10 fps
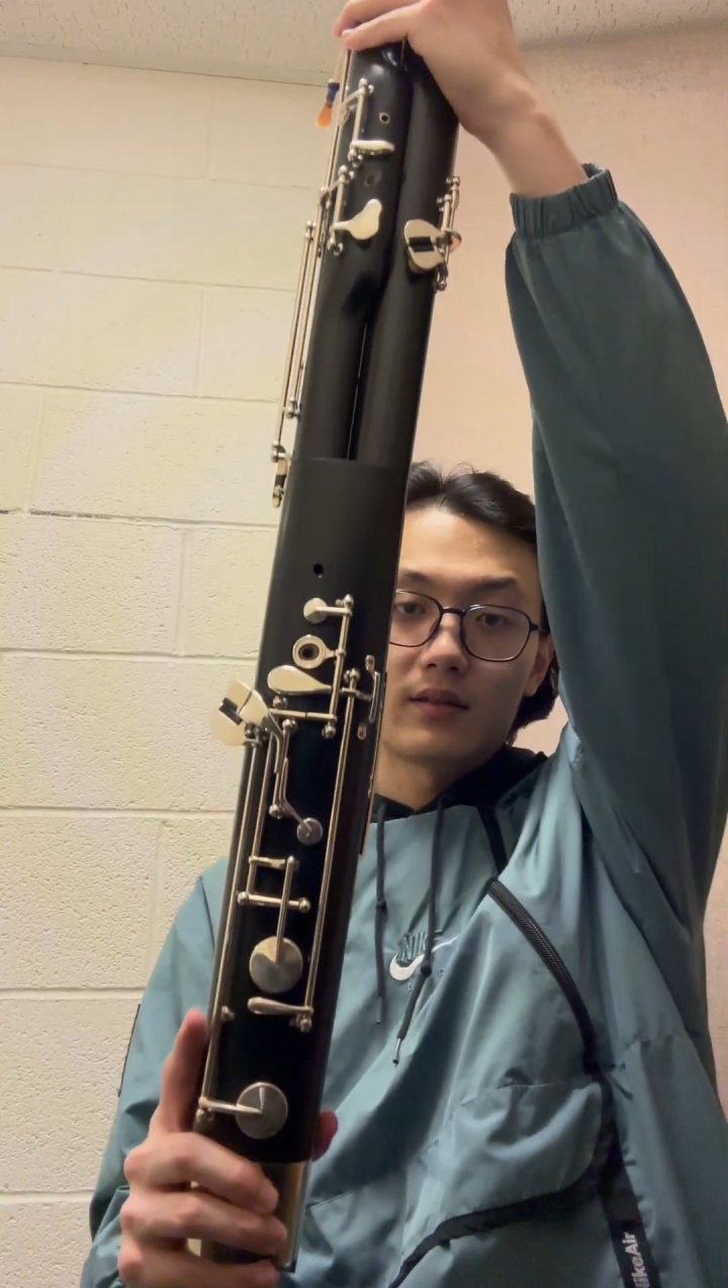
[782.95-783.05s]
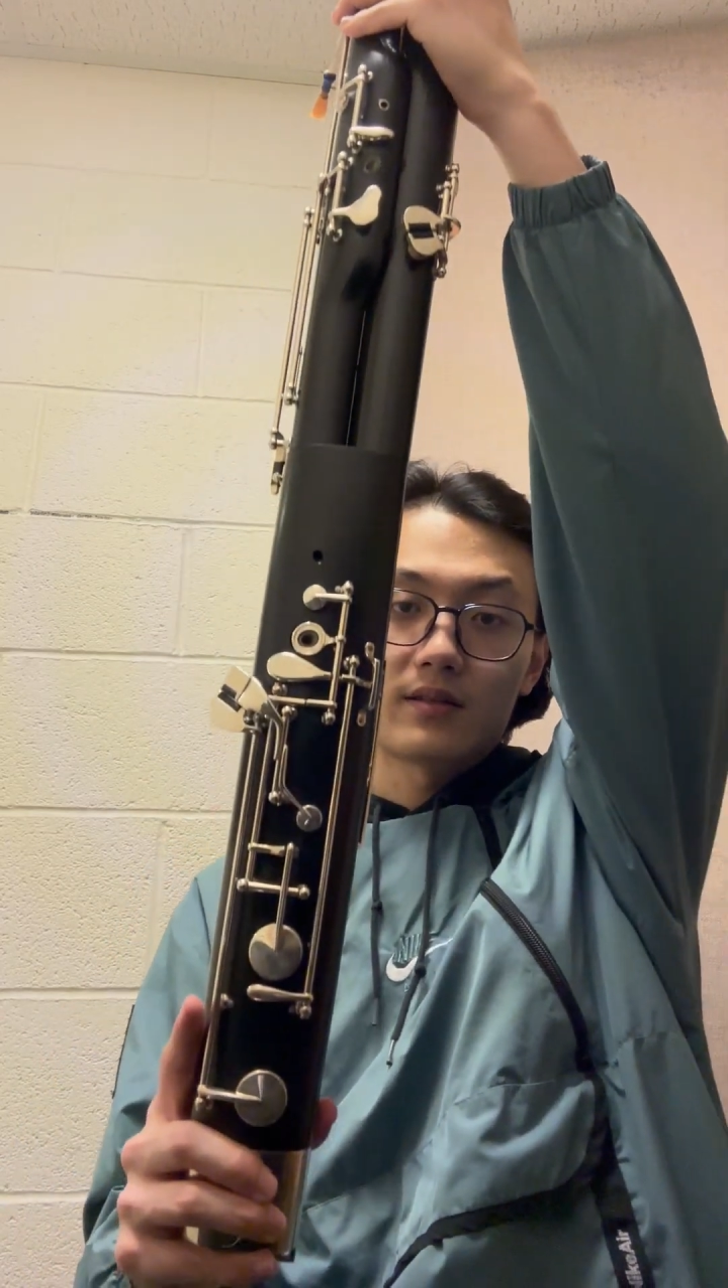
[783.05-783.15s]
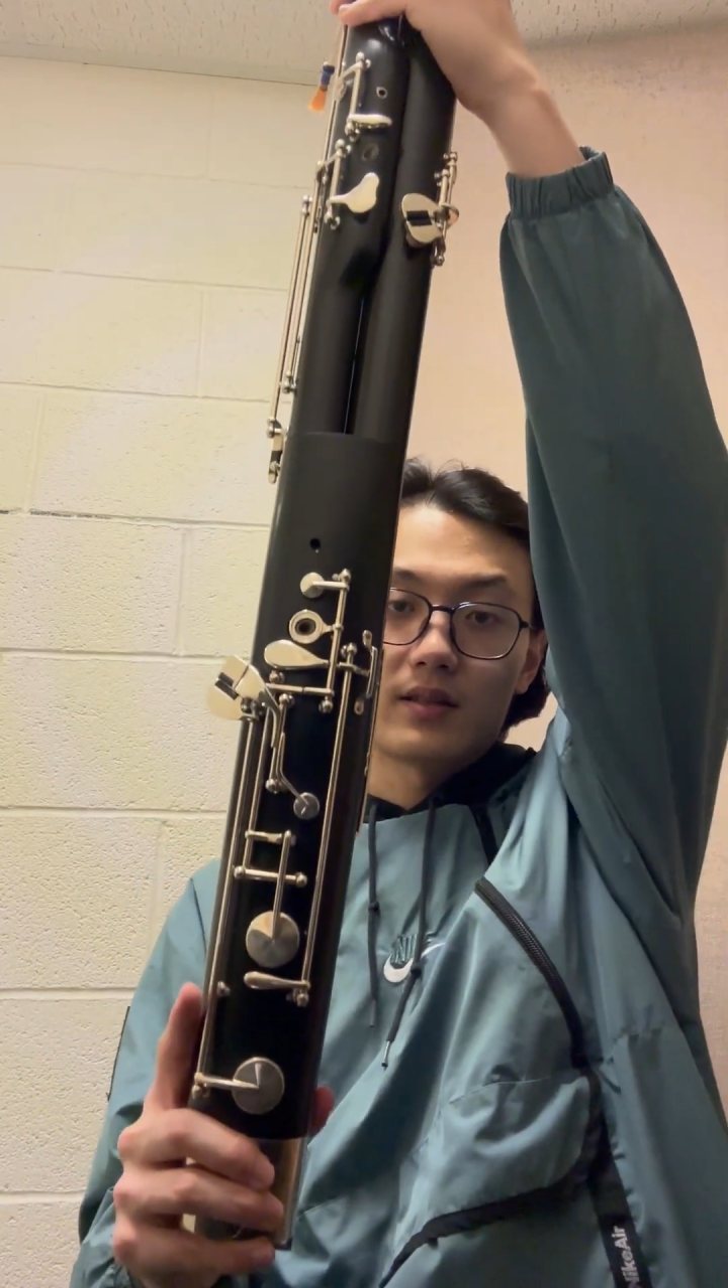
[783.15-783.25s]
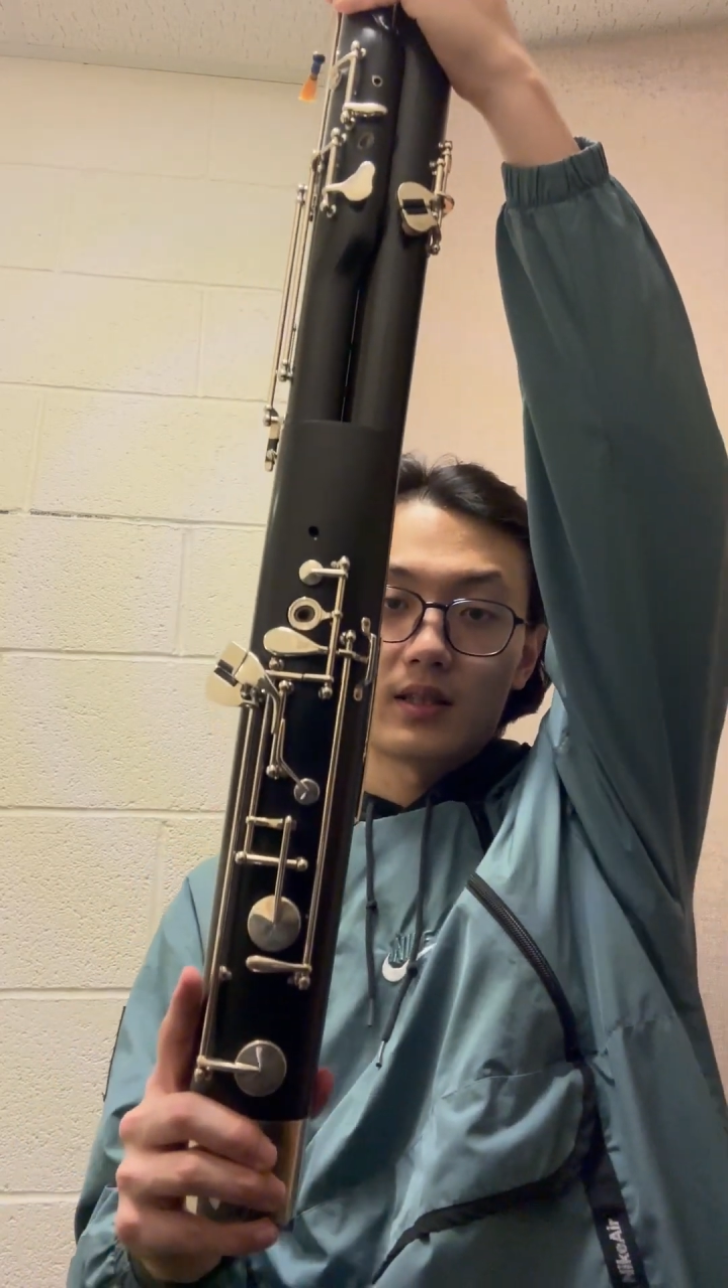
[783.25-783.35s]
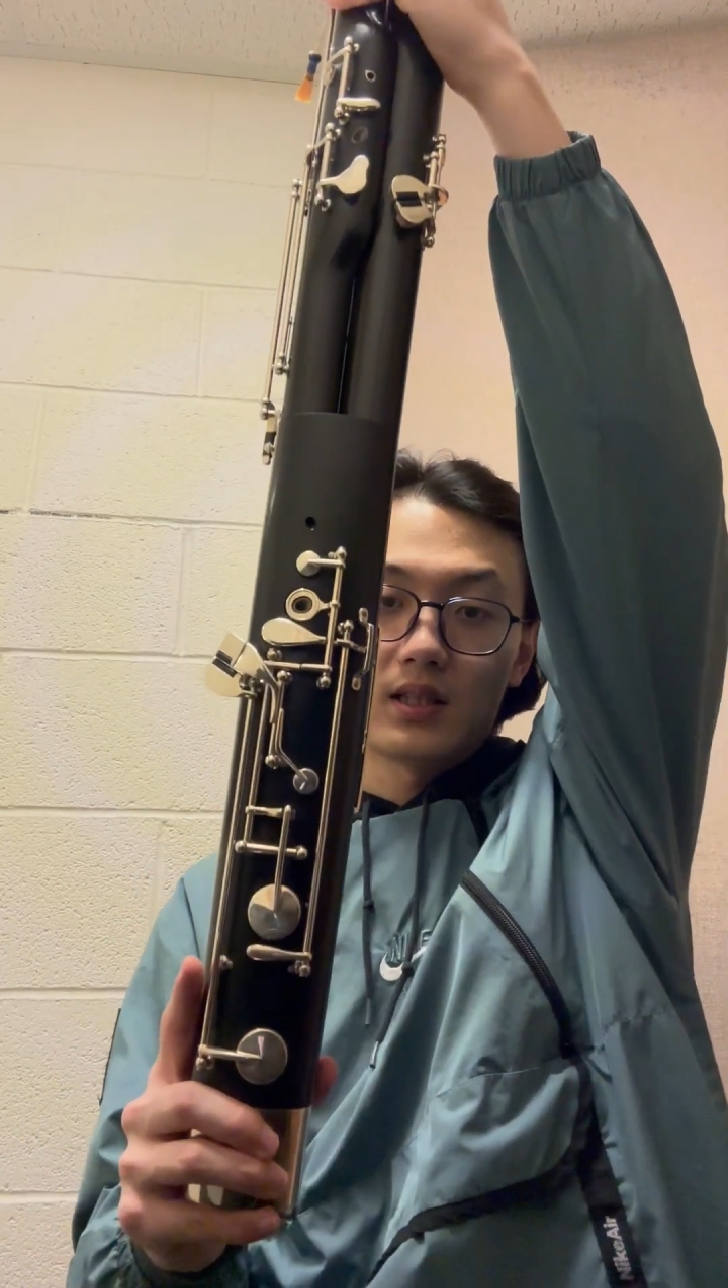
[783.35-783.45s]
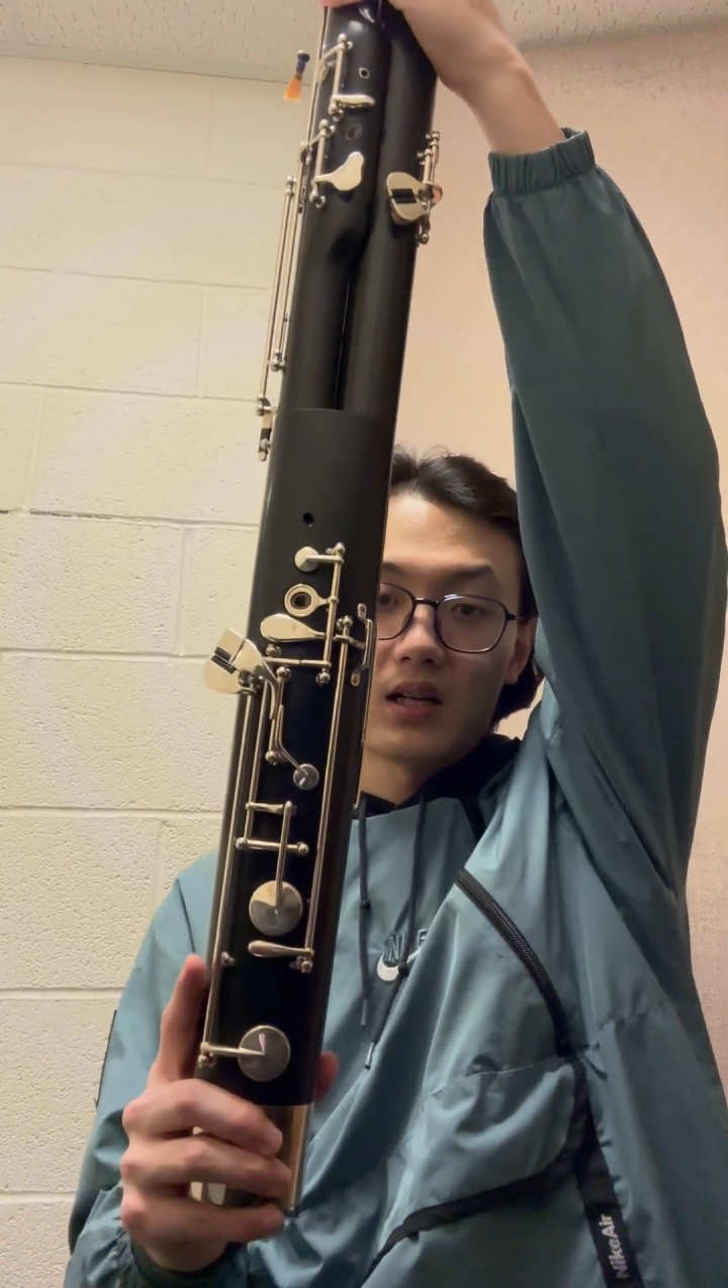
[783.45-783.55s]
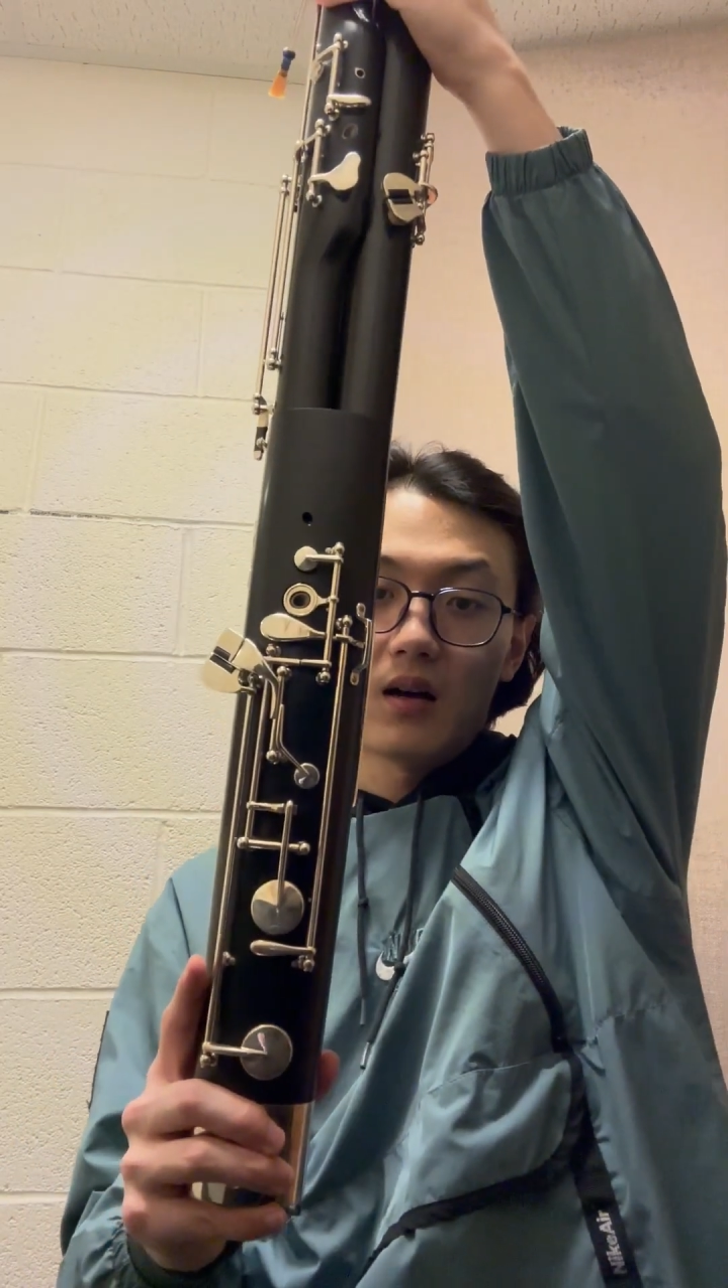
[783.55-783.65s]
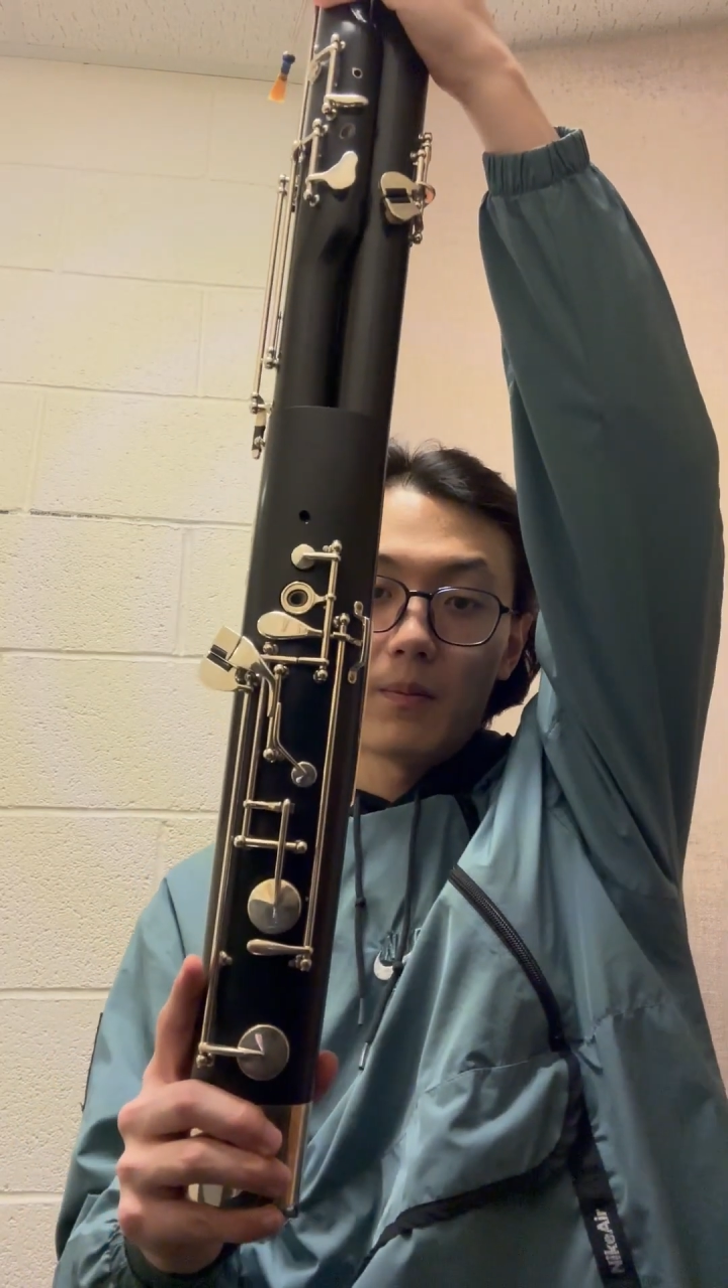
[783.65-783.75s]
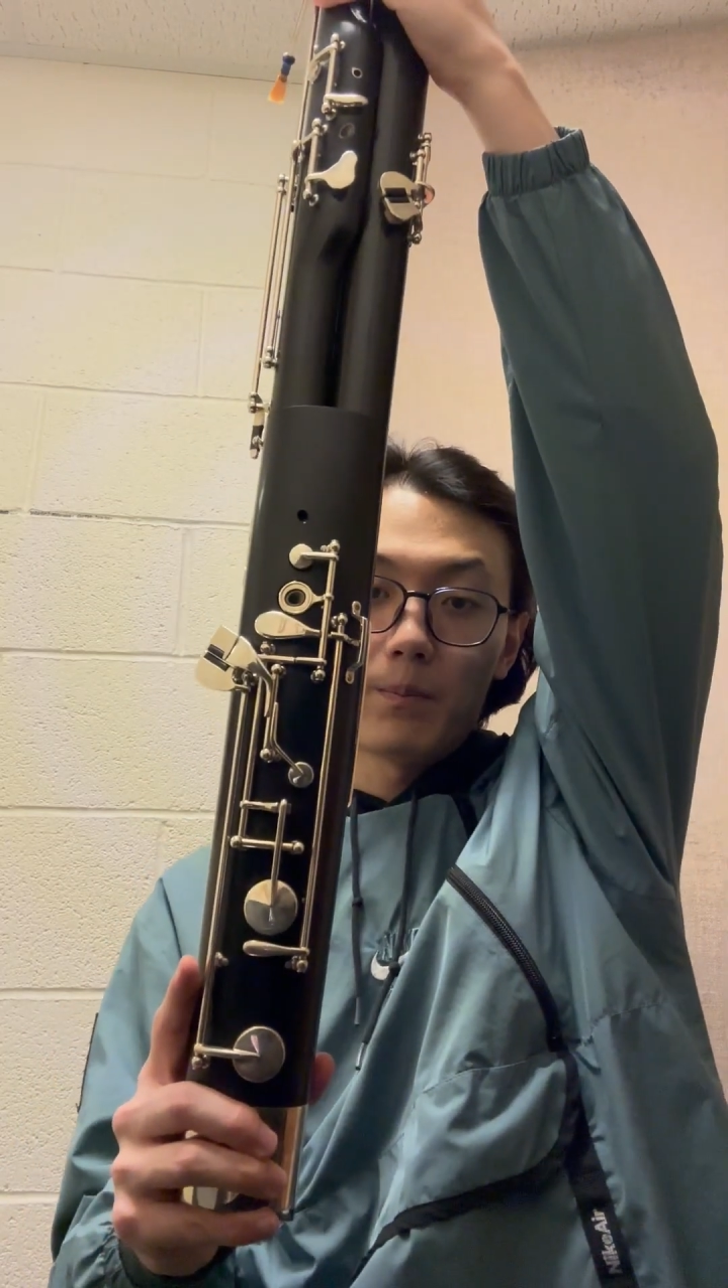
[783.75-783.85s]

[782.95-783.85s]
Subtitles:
the